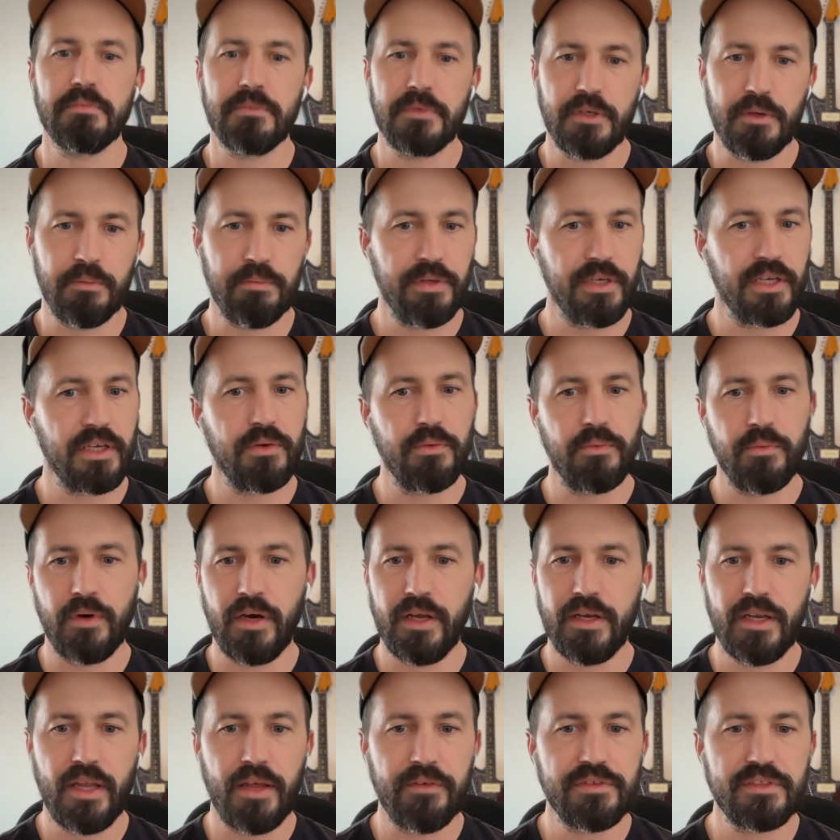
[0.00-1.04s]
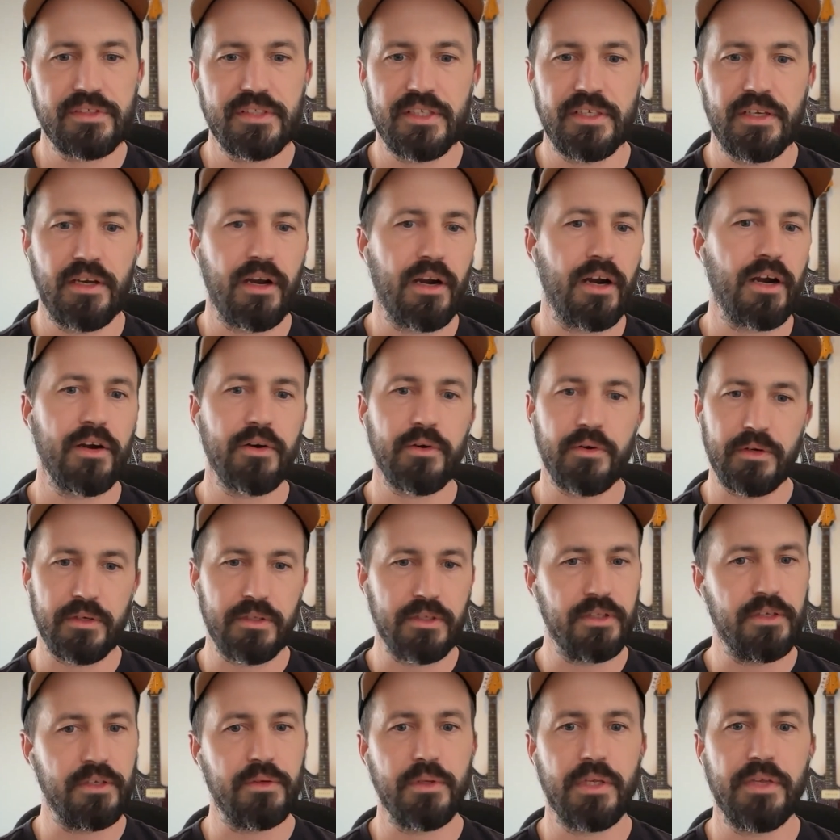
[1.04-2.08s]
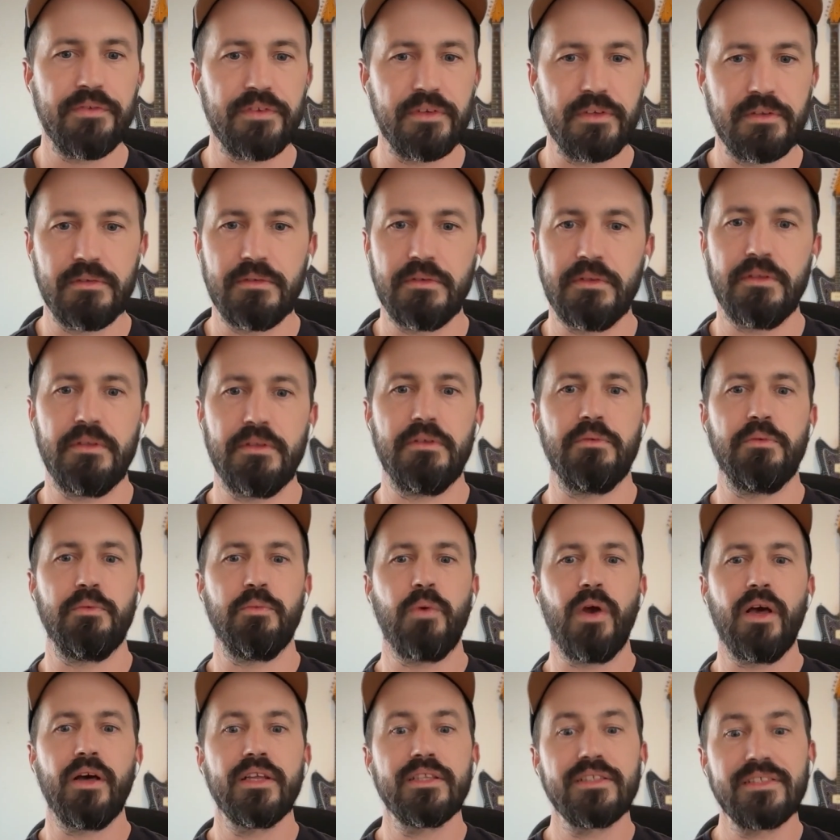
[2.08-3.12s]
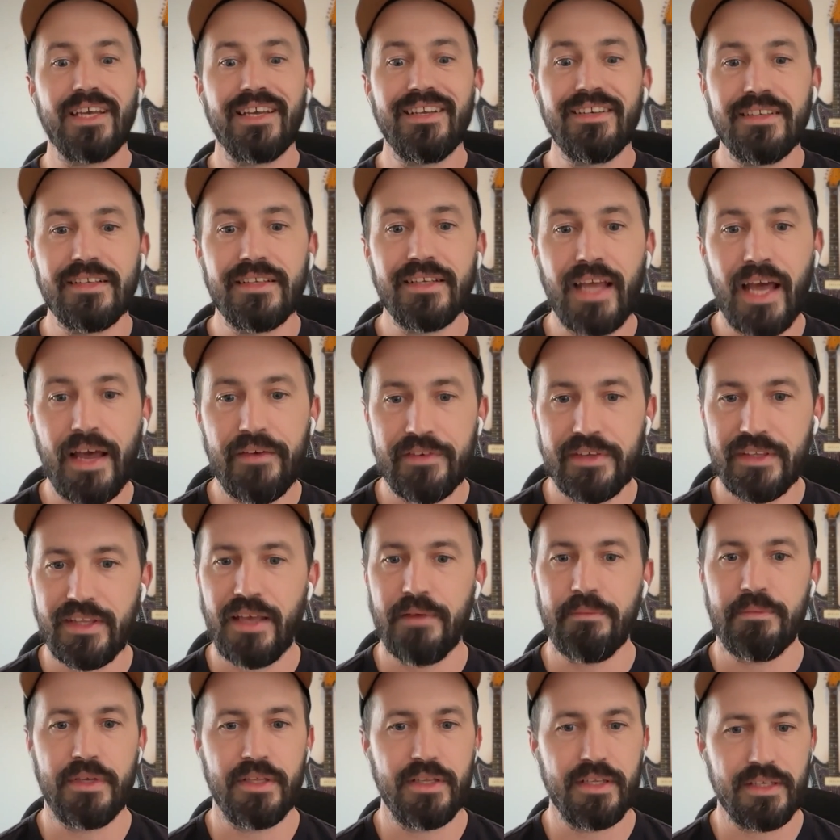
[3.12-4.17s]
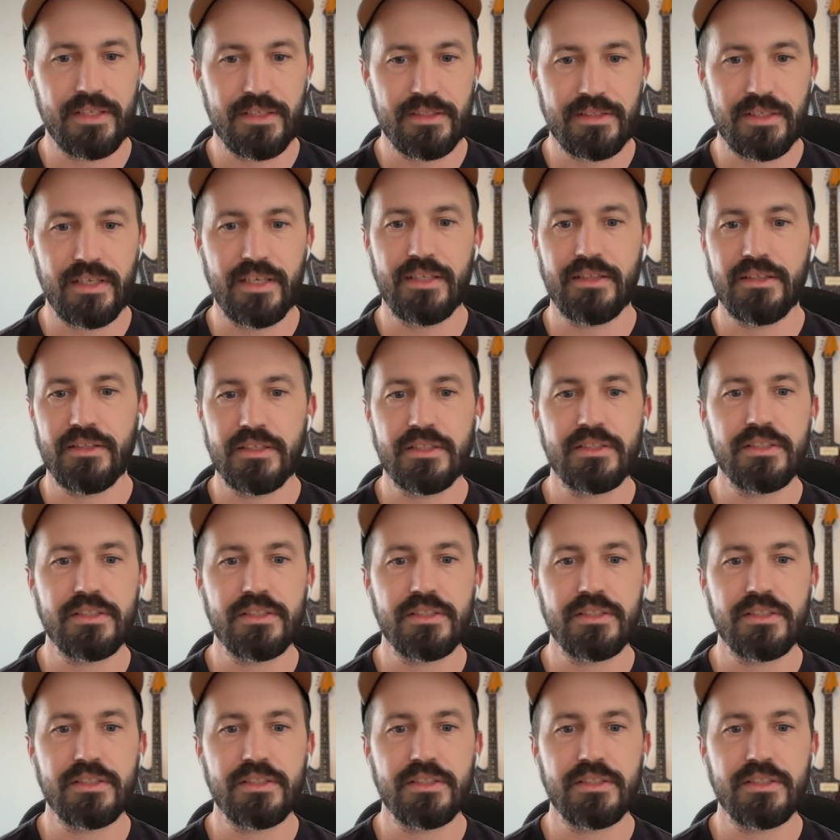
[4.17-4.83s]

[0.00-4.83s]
pick one FCR, or even well-intended, having that meeting saying this is